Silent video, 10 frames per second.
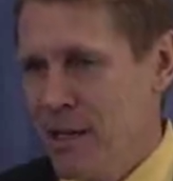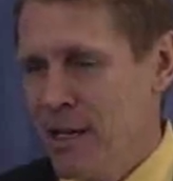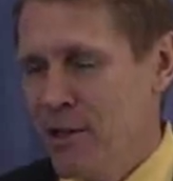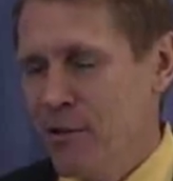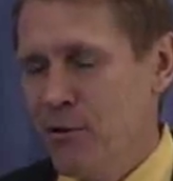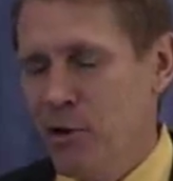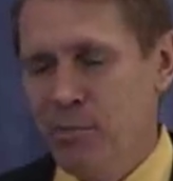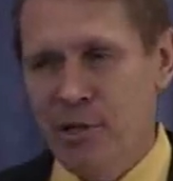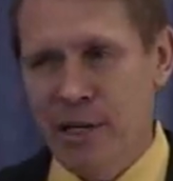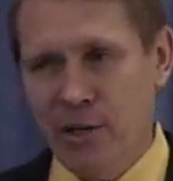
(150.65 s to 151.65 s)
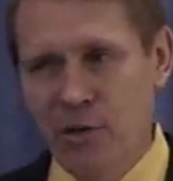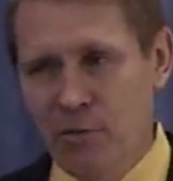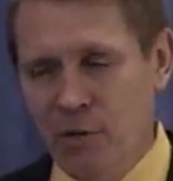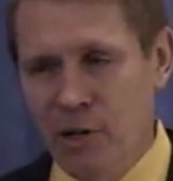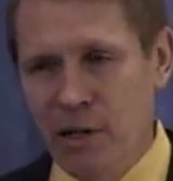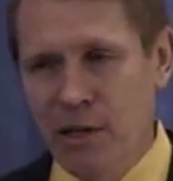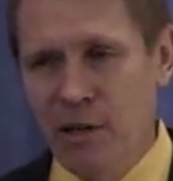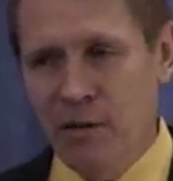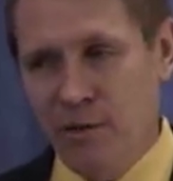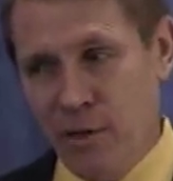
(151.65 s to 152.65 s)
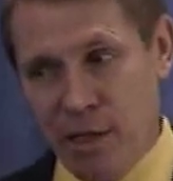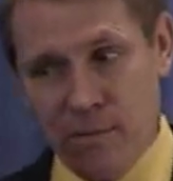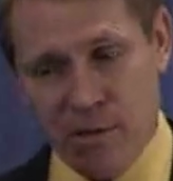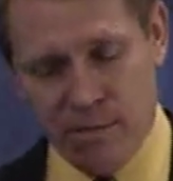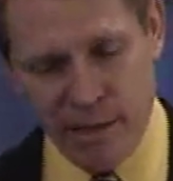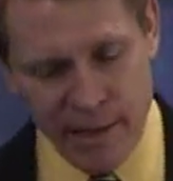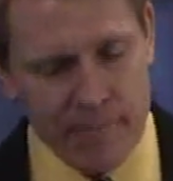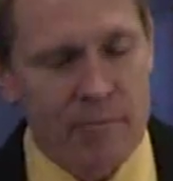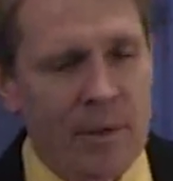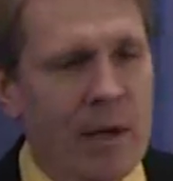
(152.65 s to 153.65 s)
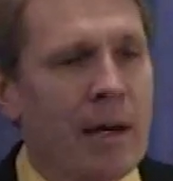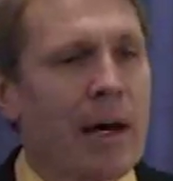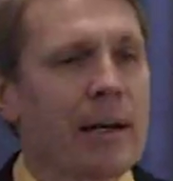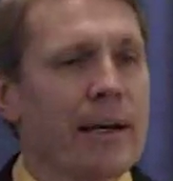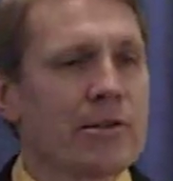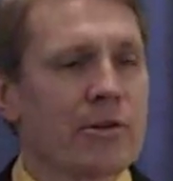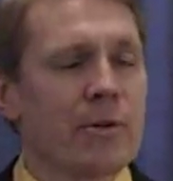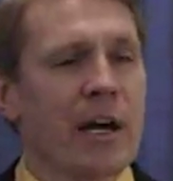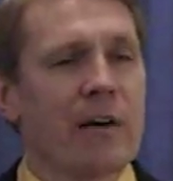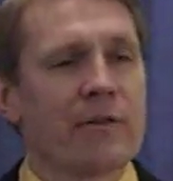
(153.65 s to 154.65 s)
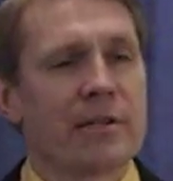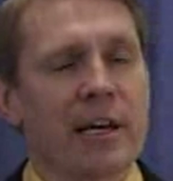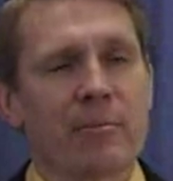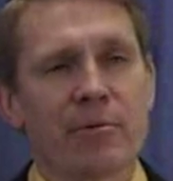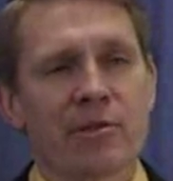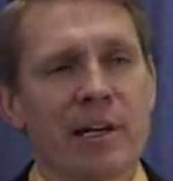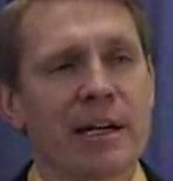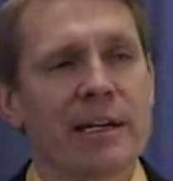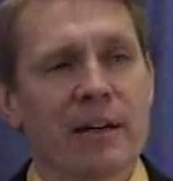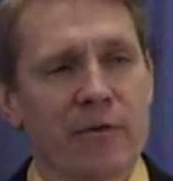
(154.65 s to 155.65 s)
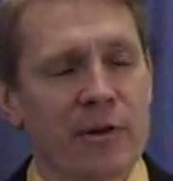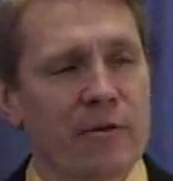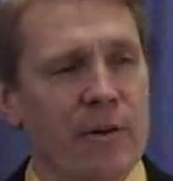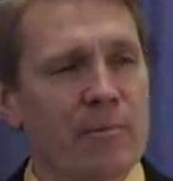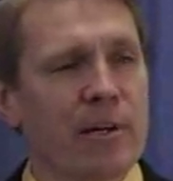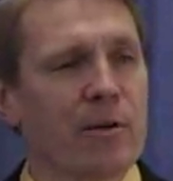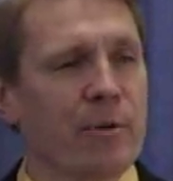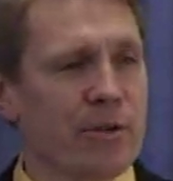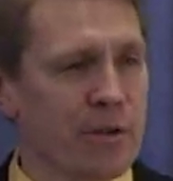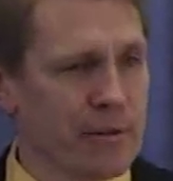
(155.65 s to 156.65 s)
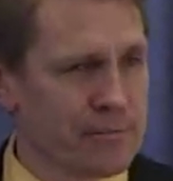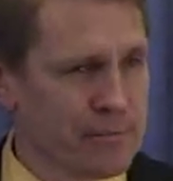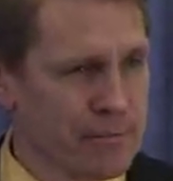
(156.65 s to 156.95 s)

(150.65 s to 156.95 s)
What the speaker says: and therefore protect your work and therefore get more money unless you have 10% different from the original.